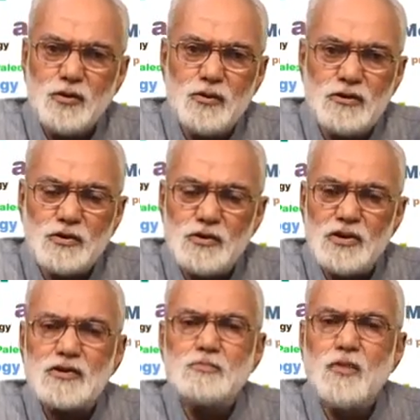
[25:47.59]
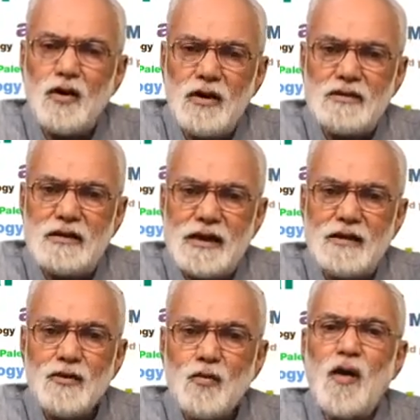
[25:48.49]
tools which are smaller than
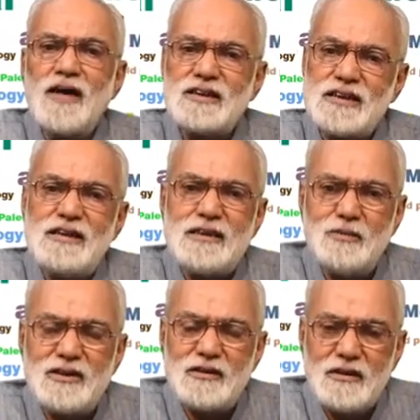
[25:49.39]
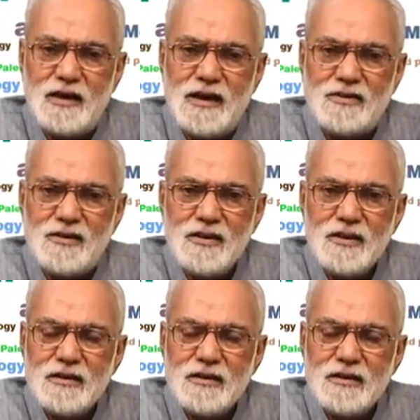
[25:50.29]
1 centimeter in length.